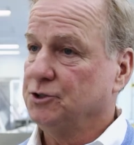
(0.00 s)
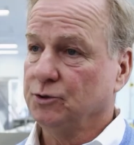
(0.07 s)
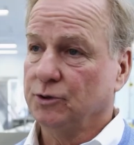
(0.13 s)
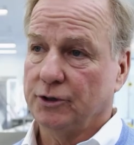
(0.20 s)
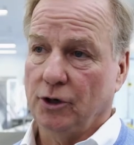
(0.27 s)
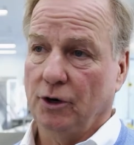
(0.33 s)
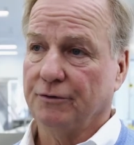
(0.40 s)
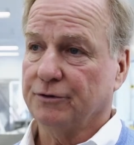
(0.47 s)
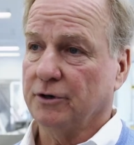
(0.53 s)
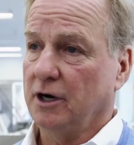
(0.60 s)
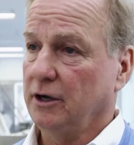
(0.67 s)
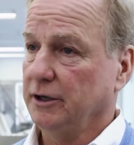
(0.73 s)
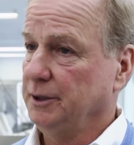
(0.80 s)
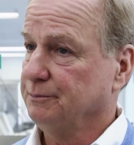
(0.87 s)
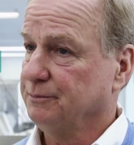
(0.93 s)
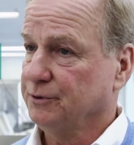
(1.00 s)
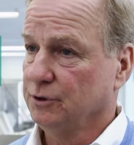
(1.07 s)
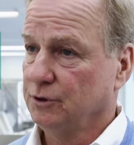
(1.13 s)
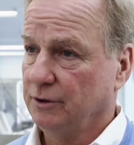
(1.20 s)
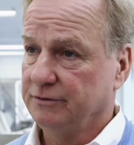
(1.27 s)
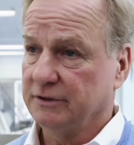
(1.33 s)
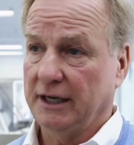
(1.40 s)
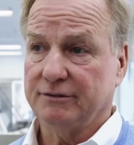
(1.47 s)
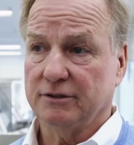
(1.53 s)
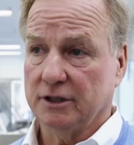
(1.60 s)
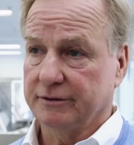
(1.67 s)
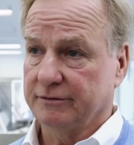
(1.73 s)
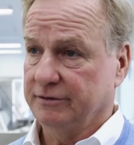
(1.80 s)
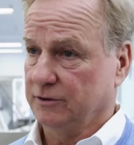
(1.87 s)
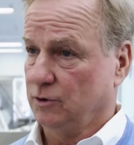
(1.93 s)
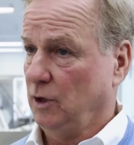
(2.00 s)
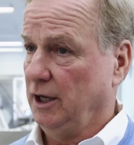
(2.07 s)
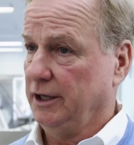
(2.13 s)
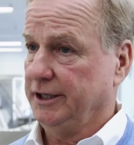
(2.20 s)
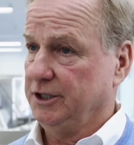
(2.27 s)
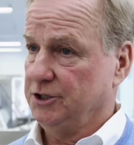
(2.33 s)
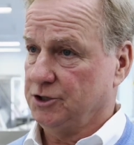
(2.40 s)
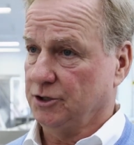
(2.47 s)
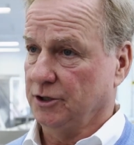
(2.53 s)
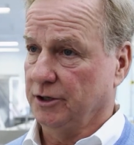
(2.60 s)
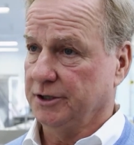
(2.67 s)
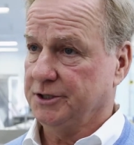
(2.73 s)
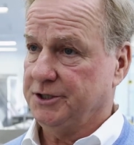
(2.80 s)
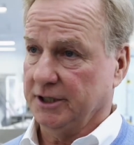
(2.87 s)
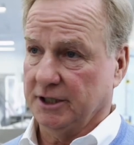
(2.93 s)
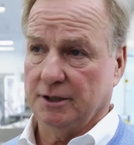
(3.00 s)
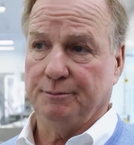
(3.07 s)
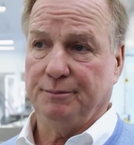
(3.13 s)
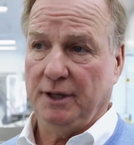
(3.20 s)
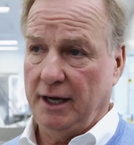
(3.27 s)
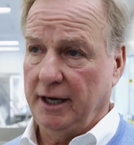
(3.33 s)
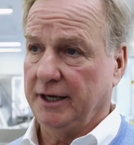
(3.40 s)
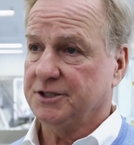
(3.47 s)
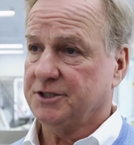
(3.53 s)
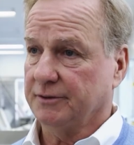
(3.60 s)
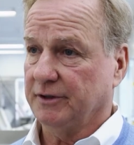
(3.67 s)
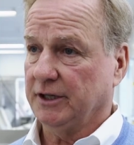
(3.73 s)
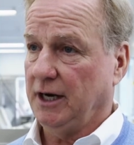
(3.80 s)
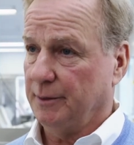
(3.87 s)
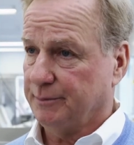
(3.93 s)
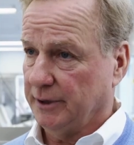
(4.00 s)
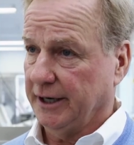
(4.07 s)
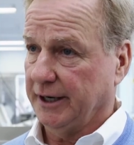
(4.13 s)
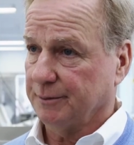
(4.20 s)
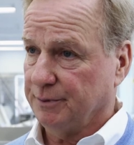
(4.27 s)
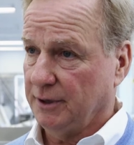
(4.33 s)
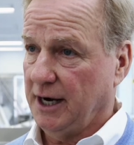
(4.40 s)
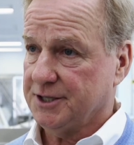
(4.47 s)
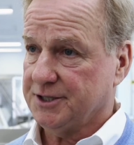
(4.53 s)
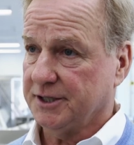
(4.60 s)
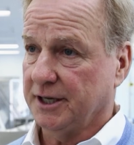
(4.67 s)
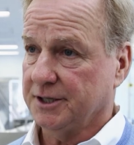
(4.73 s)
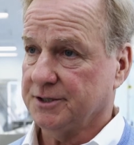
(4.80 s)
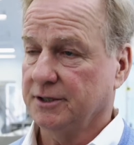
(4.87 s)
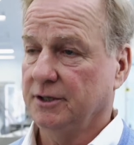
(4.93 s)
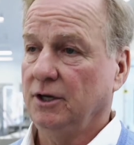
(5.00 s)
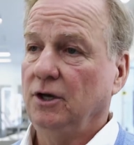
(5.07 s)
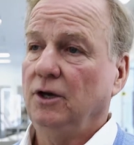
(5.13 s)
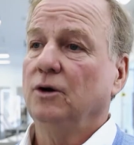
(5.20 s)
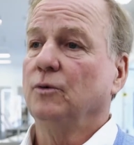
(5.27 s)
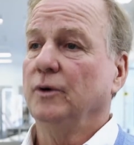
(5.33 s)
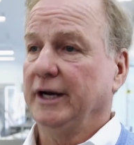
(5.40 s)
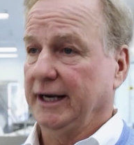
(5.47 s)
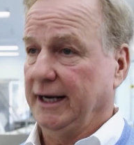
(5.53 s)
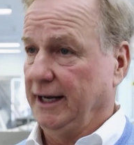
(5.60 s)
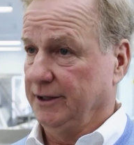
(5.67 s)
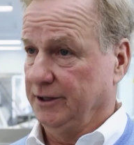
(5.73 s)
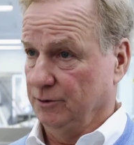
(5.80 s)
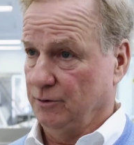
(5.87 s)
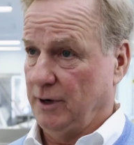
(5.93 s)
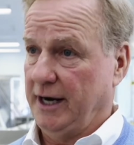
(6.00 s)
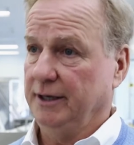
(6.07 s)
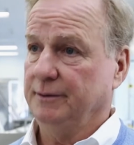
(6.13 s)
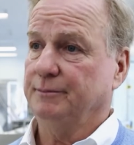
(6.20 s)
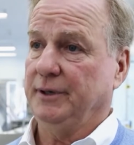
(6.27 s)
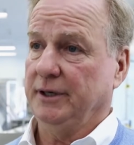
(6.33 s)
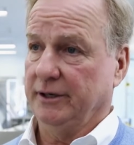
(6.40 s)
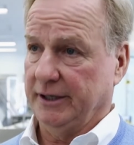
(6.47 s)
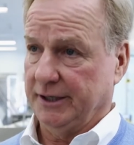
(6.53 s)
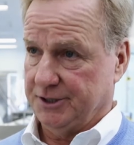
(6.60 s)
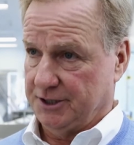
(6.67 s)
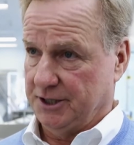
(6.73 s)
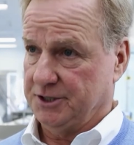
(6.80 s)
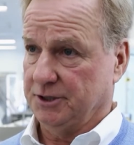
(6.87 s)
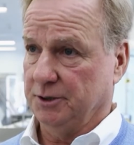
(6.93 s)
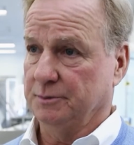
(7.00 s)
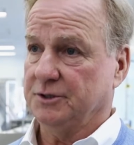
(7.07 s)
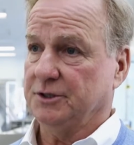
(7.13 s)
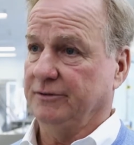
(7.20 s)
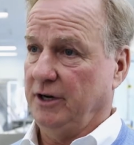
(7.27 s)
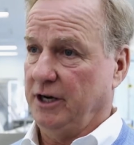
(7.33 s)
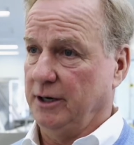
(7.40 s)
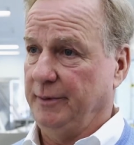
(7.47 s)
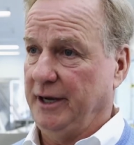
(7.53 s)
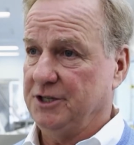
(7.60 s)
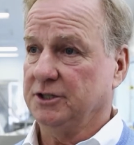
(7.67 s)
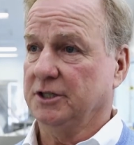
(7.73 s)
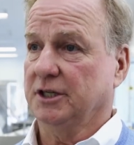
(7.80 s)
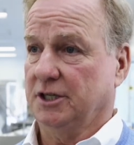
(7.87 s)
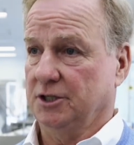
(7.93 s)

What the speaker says: to an overall improved level of quality assurance and compliance of the operating process when, again, the right pairing systems of automation and